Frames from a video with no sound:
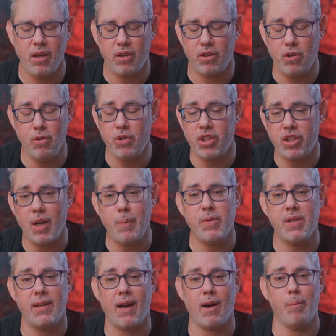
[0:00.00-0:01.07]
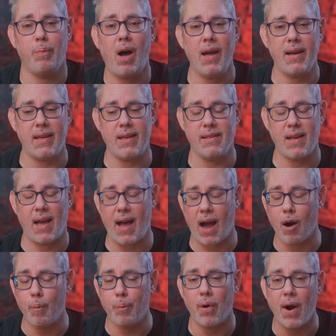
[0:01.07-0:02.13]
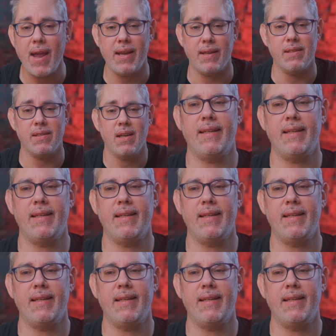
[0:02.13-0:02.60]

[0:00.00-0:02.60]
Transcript: to chips in our bodies, our brains.